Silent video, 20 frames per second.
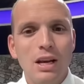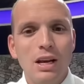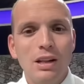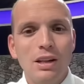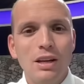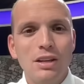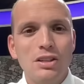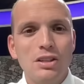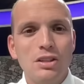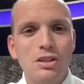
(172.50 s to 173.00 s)

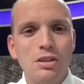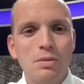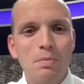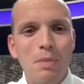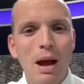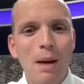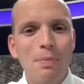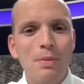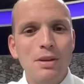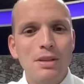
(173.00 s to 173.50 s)
Let's
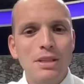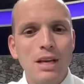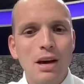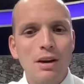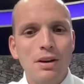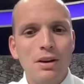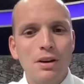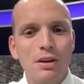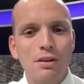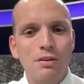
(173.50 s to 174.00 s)
map this
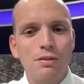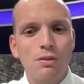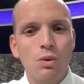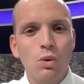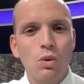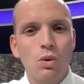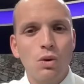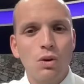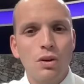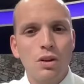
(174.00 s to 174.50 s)
out here
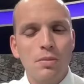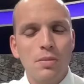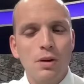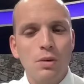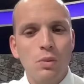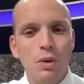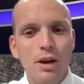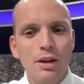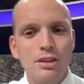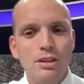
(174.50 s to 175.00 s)
for the
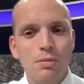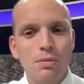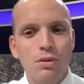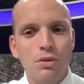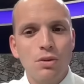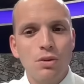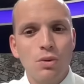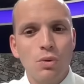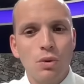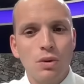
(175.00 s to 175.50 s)
Midwest up through
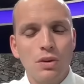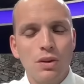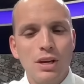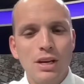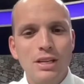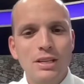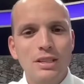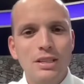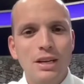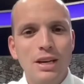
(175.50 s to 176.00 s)
the
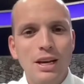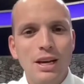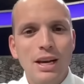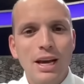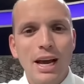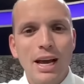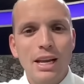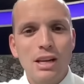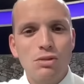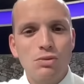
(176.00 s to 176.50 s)
Northeast.
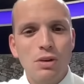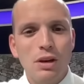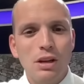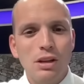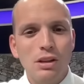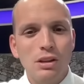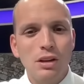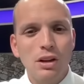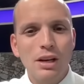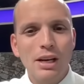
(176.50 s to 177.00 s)
And as we
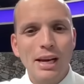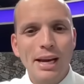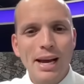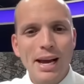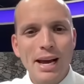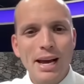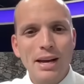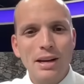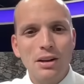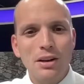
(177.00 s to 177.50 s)
look
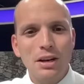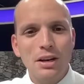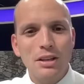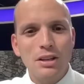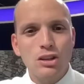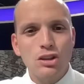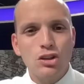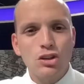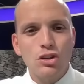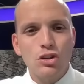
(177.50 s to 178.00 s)
ahead, look at
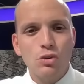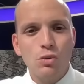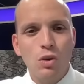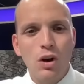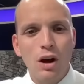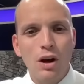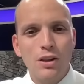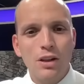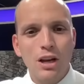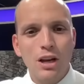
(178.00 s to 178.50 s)
the
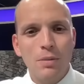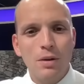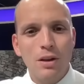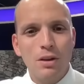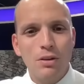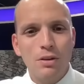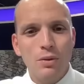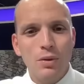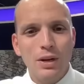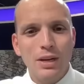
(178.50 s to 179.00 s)
swath coming
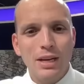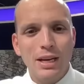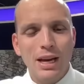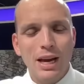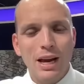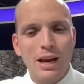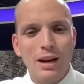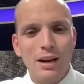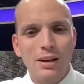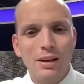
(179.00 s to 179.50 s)
in through
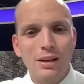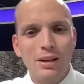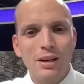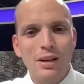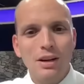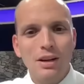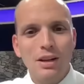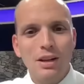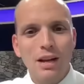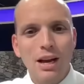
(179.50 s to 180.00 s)
Indiana.
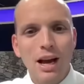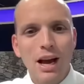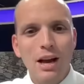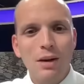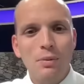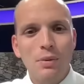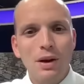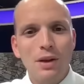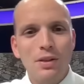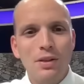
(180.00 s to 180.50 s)

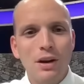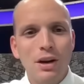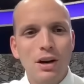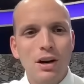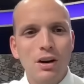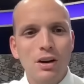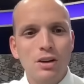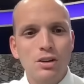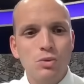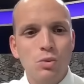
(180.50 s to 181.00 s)
That right
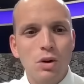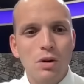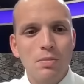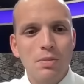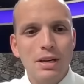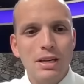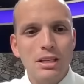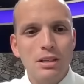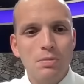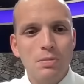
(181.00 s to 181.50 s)
there is what
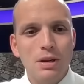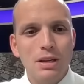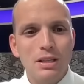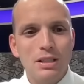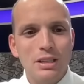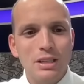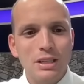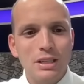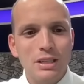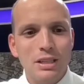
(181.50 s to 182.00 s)
means
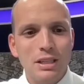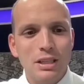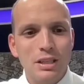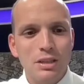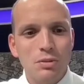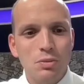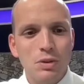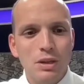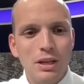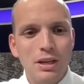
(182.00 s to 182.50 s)
business
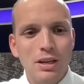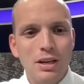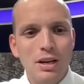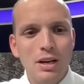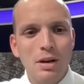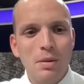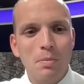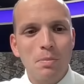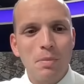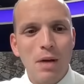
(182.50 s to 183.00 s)
as we
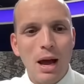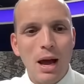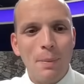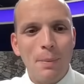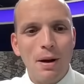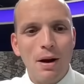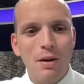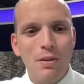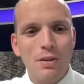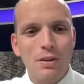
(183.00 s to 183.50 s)
map
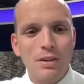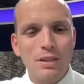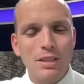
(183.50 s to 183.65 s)
out the